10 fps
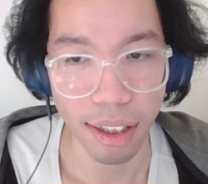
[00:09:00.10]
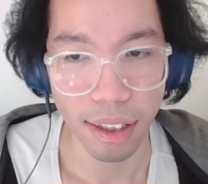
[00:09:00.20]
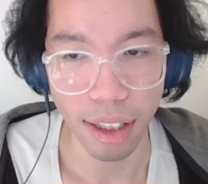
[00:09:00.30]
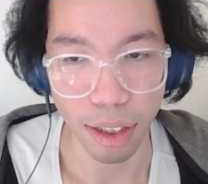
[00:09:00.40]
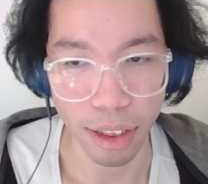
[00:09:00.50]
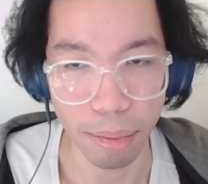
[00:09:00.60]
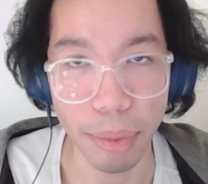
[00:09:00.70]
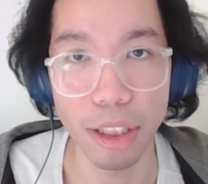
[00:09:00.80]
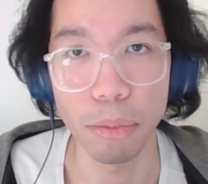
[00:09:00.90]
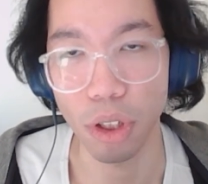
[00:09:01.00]
other than
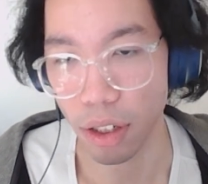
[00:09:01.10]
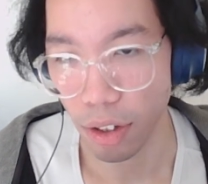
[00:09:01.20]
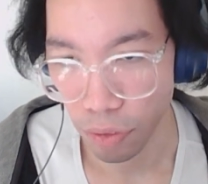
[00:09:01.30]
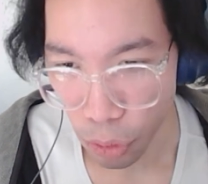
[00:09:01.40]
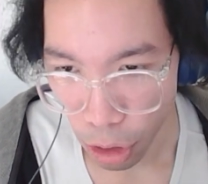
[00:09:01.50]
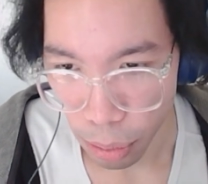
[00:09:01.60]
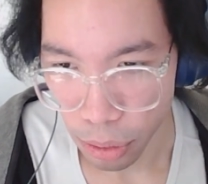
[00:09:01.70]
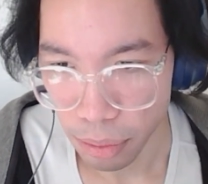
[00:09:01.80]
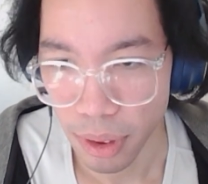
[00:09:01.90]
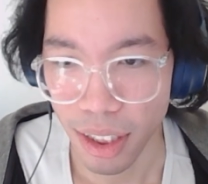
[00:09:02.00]
being more
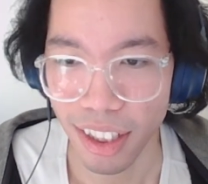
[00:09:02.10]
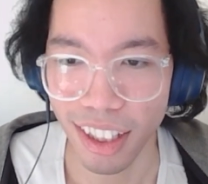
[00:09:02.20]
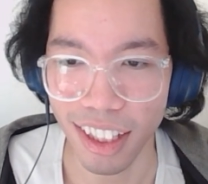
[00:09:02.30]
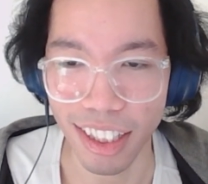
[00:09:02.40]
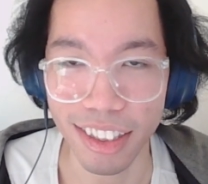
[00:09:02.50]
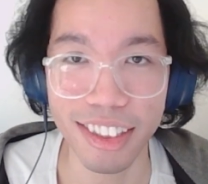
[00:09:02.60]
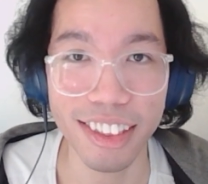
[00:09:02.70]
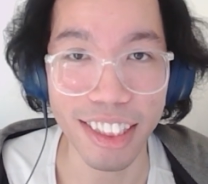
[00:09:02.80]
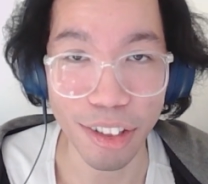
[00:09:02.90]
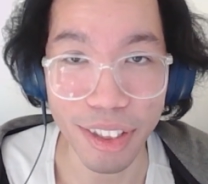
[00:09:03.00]
affordable, and that's
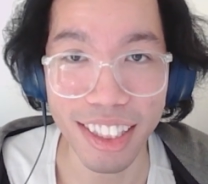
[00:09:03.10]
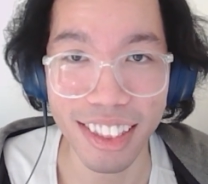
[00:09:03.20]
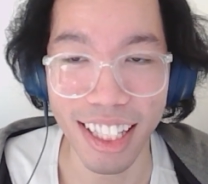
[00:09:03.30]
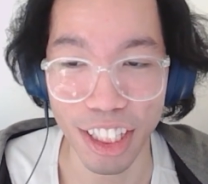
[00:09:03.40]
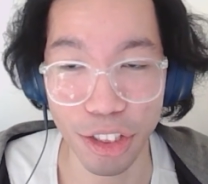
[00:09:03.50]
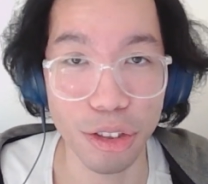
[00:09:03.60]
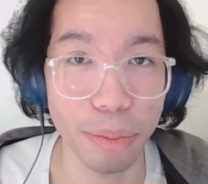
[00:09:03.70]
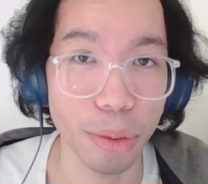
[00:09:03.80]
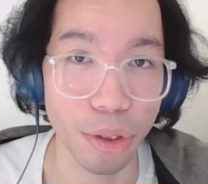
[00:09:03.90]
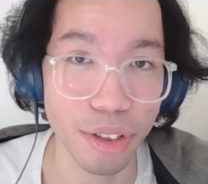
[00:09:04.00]
Telnix actually
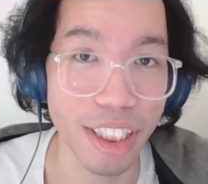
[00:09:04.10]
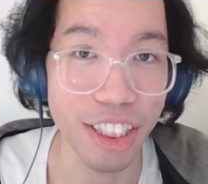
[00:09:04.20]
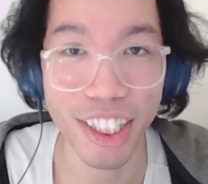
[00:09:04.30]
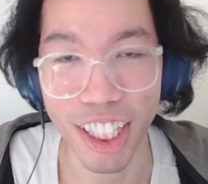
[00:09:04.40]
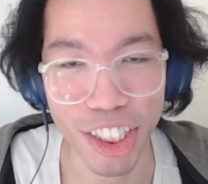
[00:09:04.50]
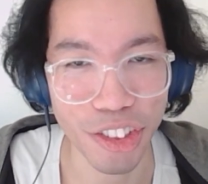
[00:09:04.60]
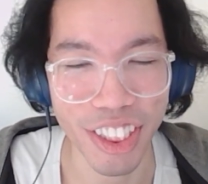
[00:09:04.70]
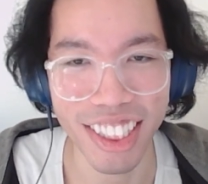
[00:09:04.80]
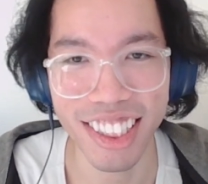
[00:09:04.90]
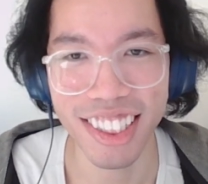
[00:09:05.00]
supports these
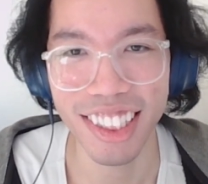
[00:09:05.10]
countries.